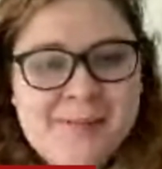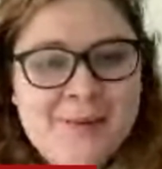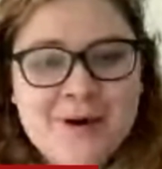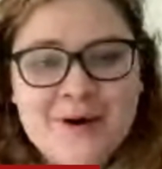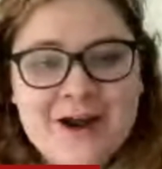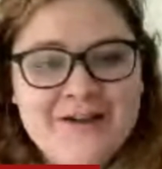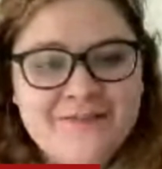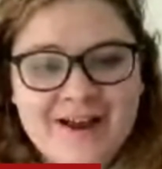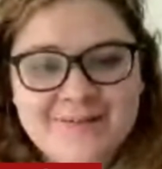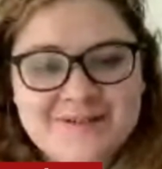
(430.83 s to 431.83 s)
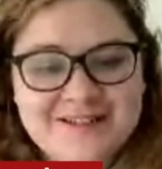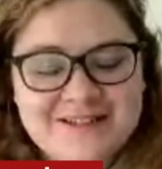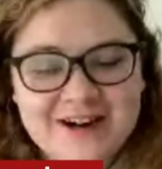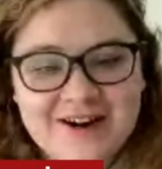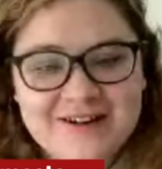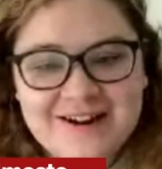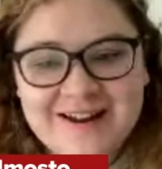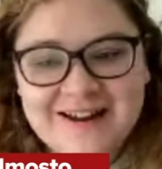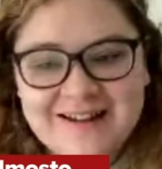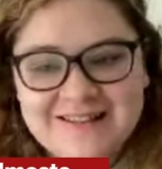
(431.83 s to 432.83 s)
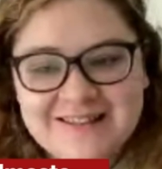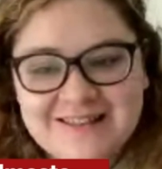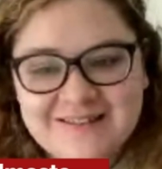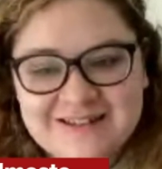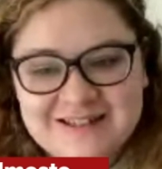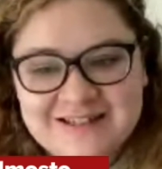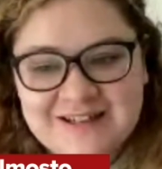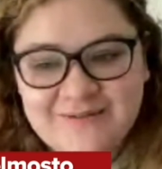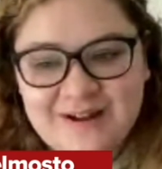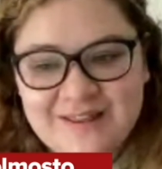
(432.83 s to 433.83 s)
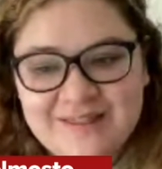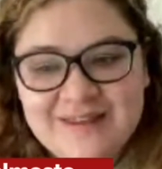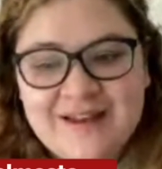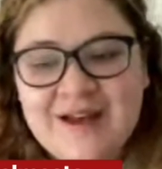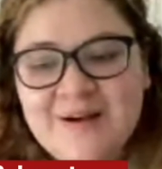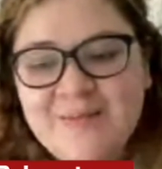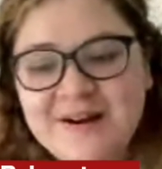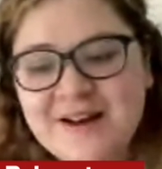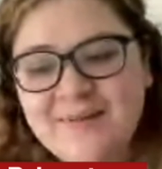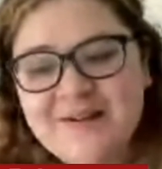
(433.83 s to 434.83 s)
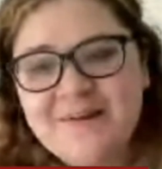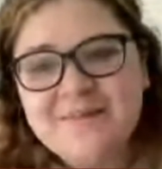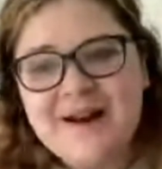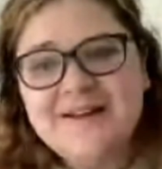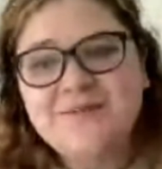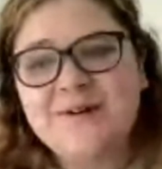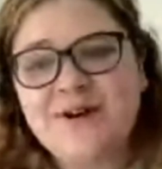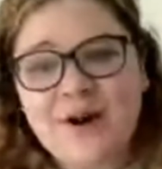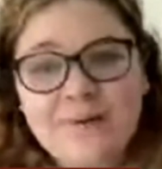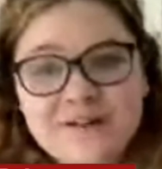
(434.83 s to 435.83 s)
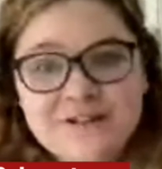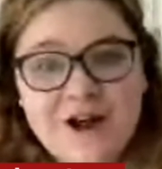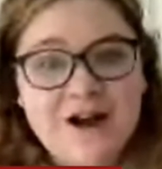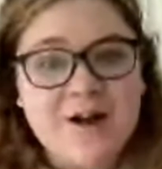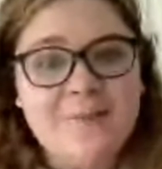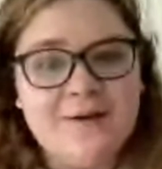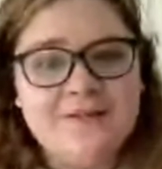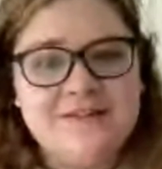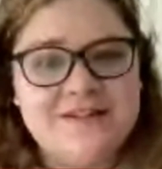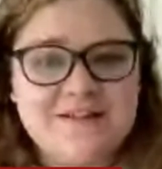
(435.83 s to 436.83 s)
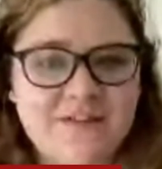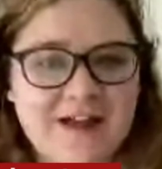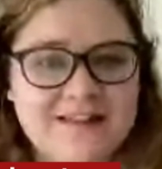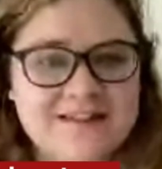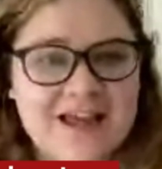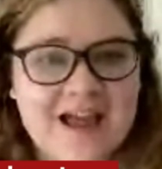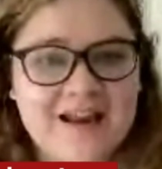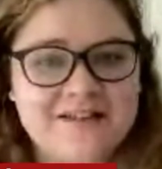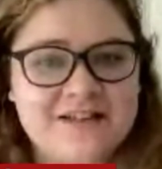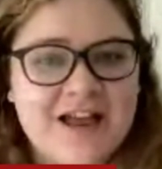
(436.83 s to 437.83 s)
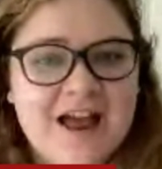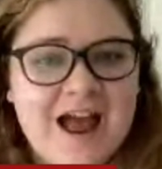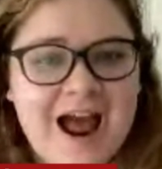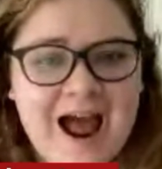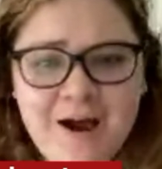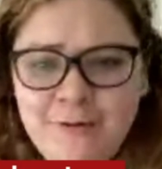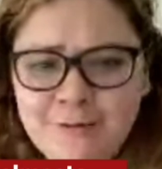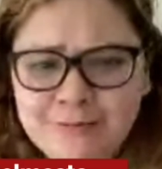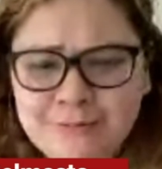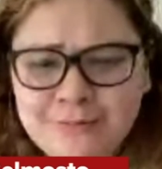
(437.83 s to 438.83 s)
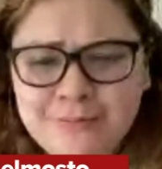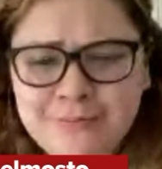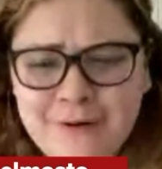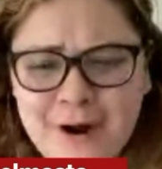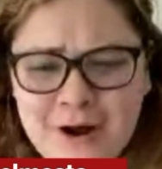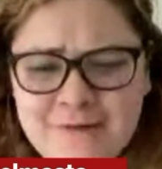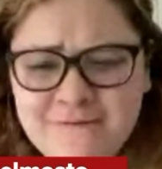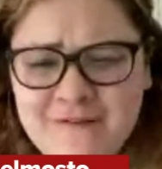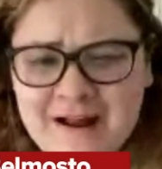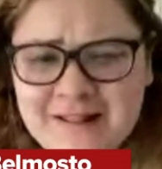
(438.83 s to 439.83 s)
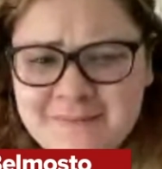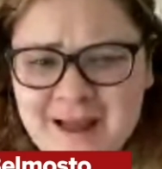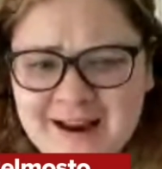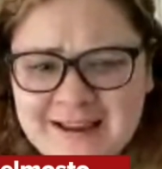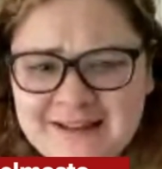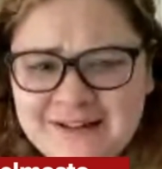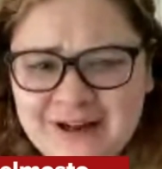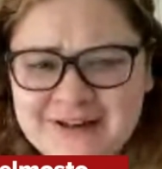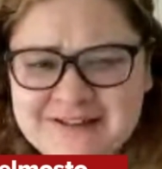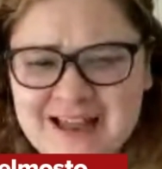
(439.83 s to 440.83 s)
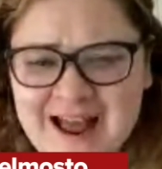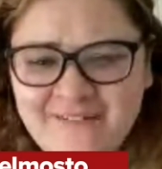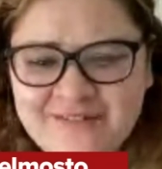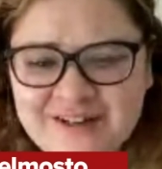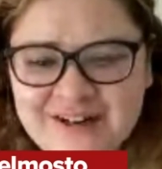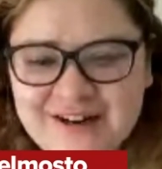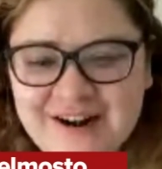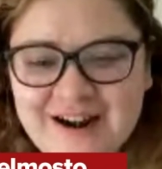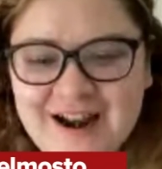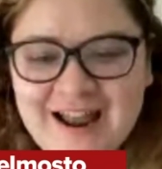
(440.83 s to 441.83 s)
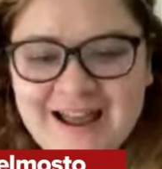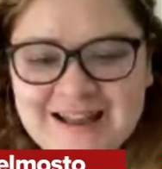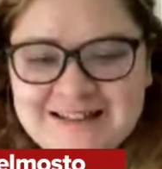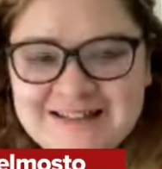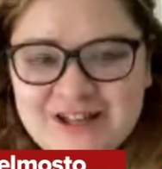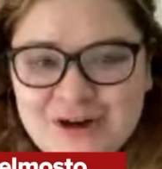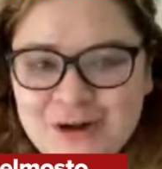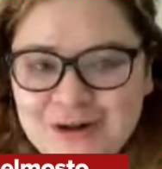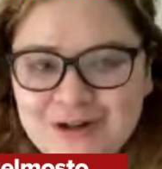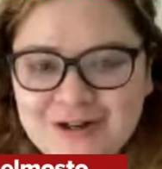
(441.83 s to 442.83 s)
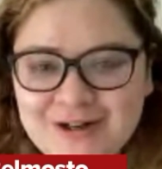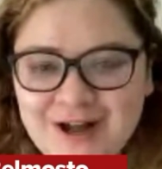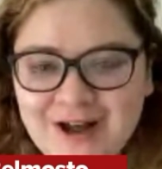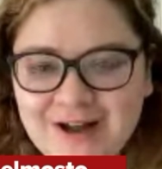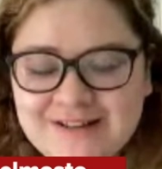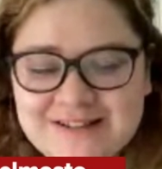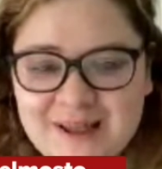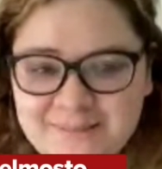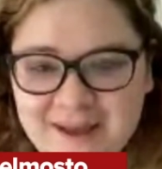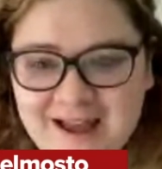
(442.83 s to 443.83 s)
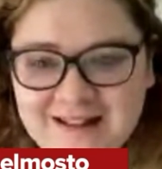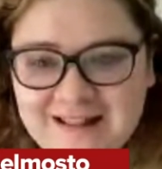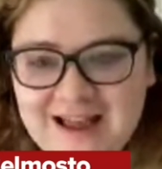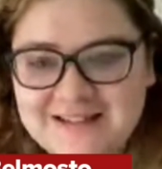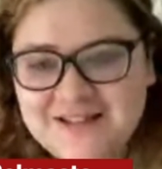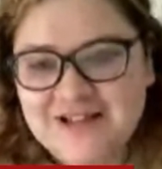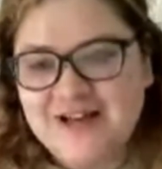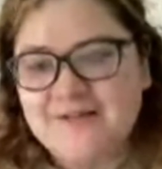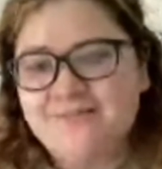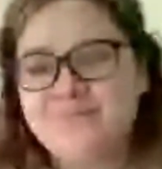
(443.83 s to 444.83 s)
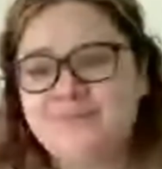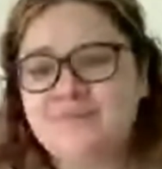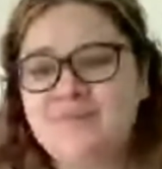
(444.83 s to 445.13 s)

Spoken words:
more great vibes to start the season with. But coming up next, we're going to talk about the defense and how good Valimaki looked after his little setback last year.